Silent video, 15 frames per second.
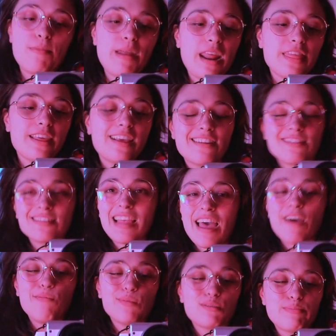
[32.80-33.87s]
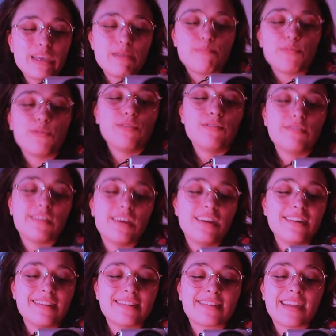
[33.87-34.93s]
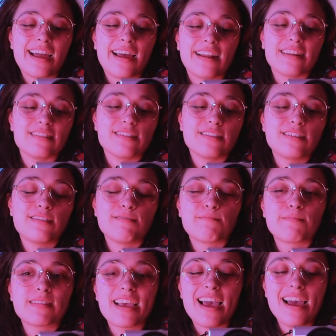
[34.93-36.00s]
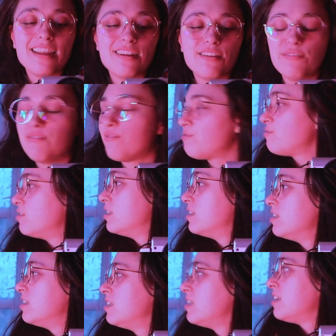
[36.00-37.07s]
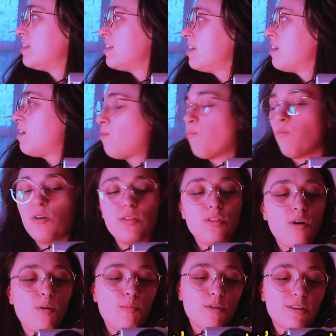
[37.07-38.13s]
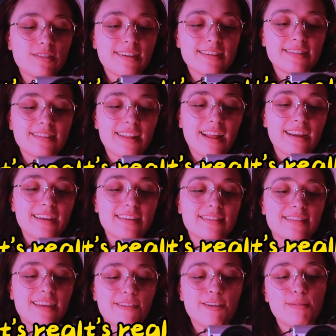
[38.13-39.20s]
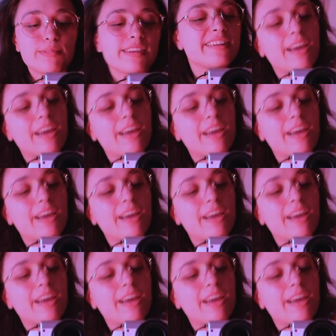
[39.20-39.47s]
but I think it just helps people to understand kind of what the whole process is like. So come sit